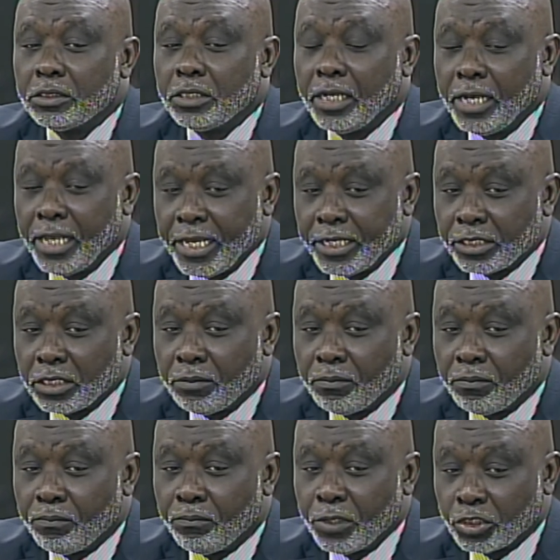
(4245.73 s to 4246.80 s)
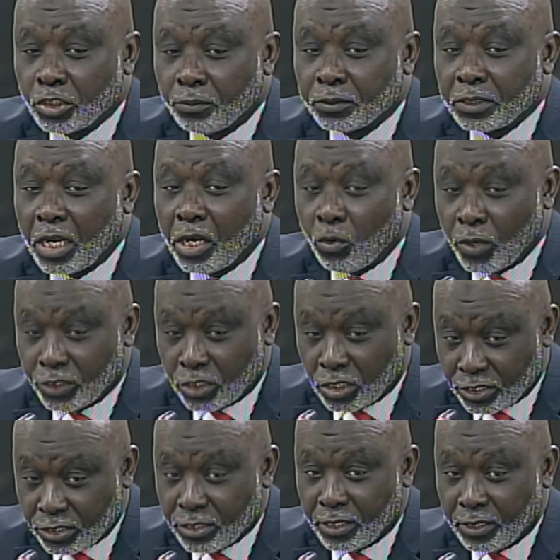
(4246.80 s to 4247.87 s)
The late Bishop Talewa
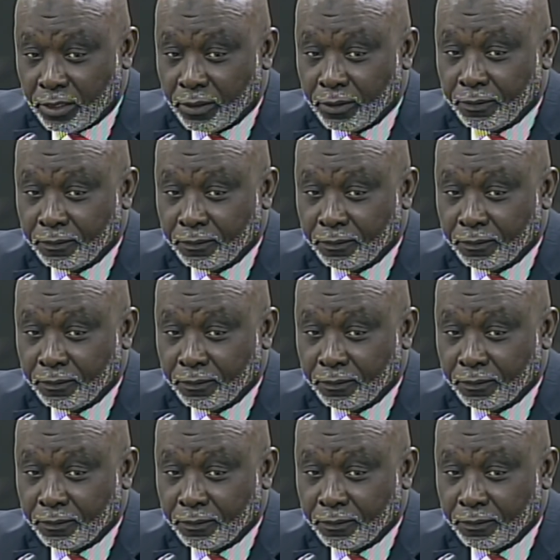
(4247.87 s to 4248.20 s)
Johnson.